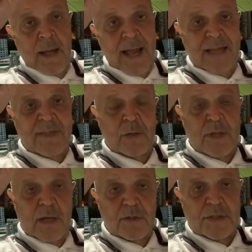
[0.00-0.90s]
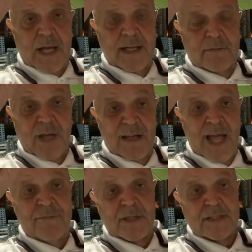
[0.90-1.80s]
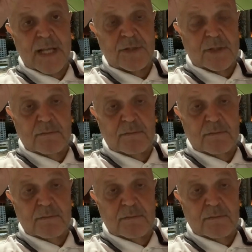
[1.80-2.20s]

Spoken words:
And then on the other side, I've got Life Extension,